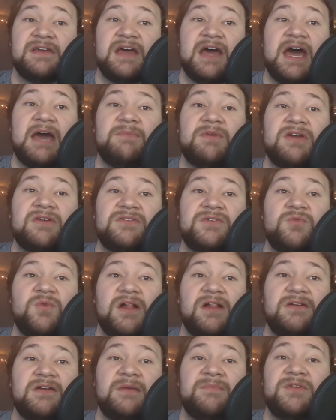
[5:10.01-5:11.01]
I'm here to
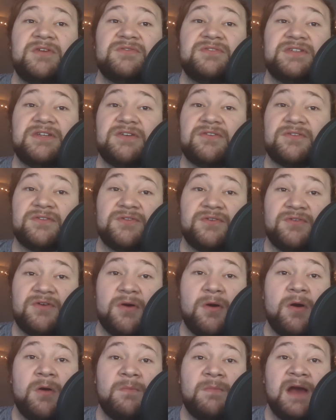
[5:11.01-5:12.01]
welcome you to your new
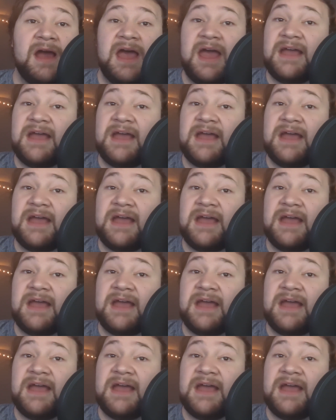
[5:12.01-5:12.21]
home